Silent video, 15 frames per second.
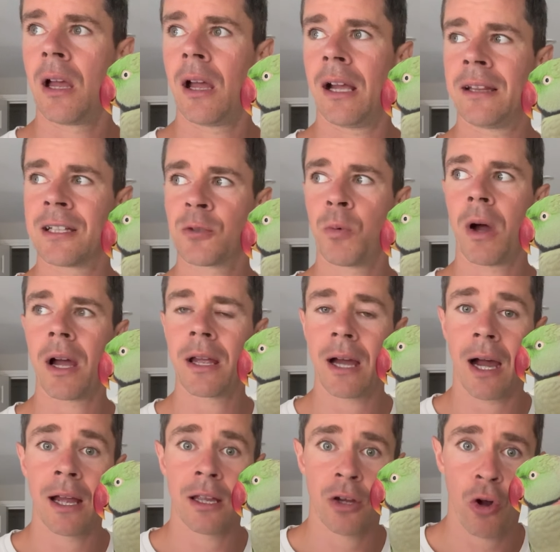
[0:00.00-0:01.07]
And that's why
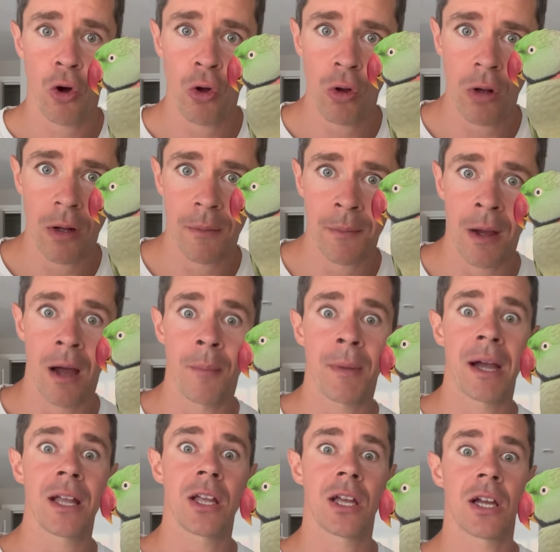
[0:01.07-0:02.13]
I call
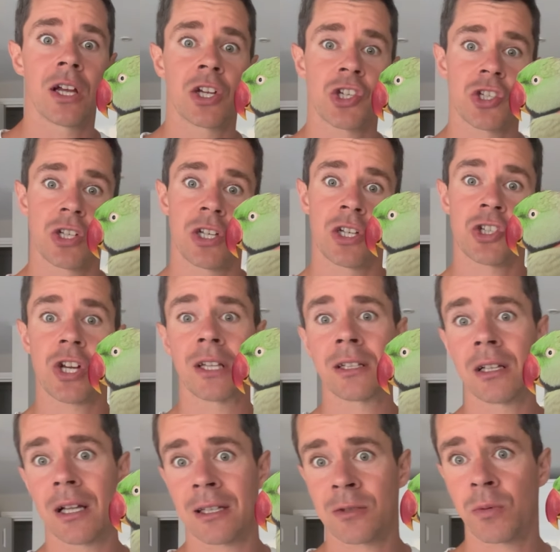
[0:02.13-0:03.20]
my
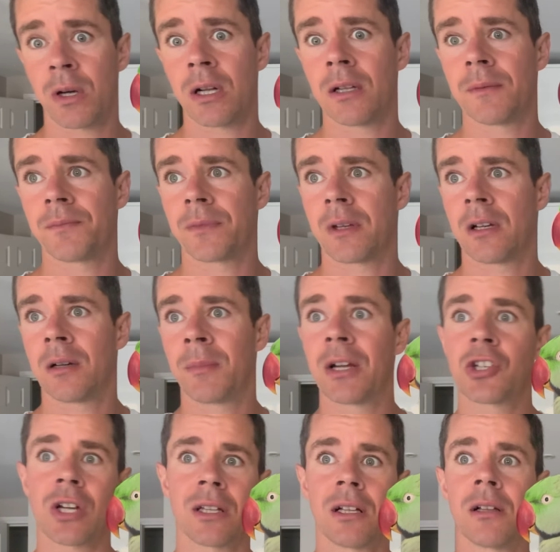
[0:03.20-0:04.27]
channel as well, my
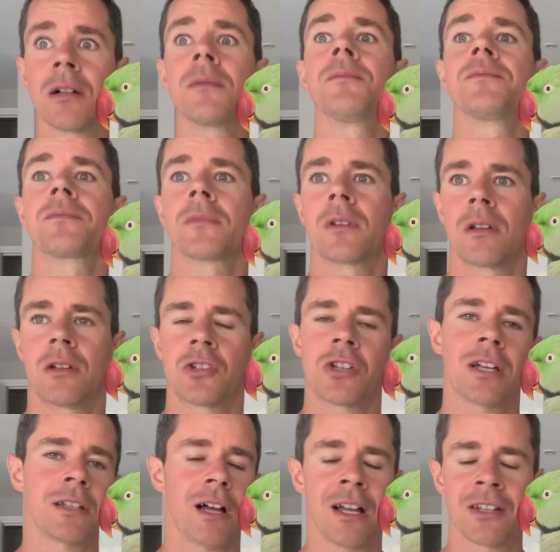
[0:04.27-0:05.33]
channel,
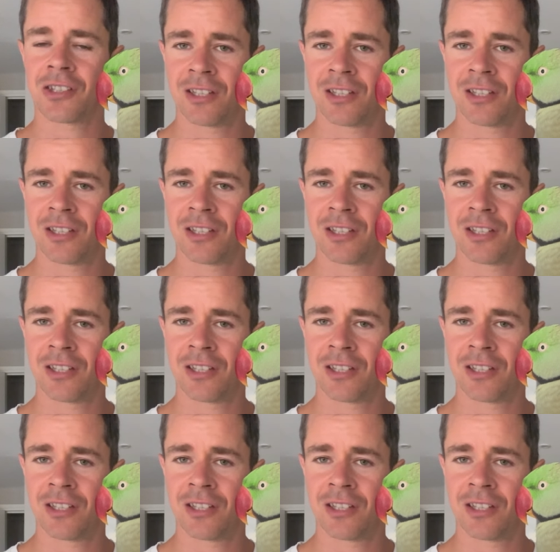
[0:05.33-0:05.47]
channel.